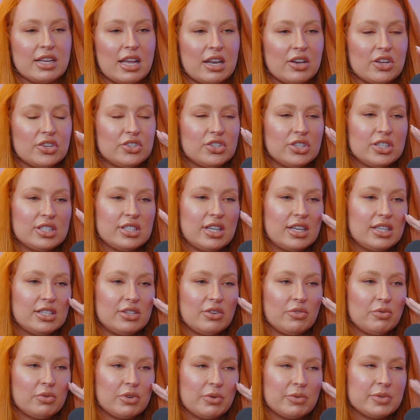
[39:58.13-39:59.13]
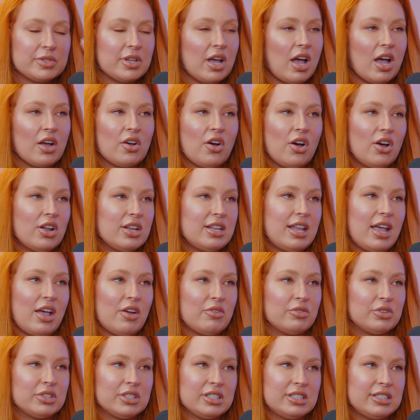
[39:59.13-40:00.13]
And I just said to everyone, I was like, I can't let
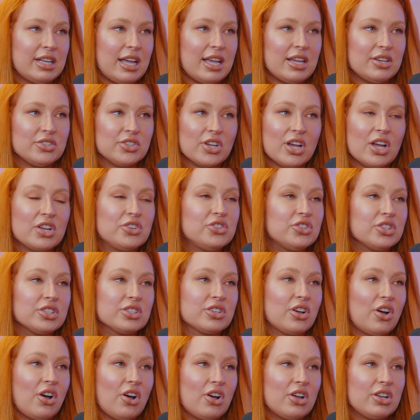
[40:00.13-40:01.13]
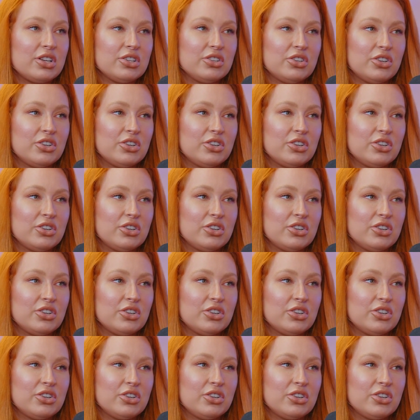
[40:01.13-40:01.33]
her stage. Like, I just can't.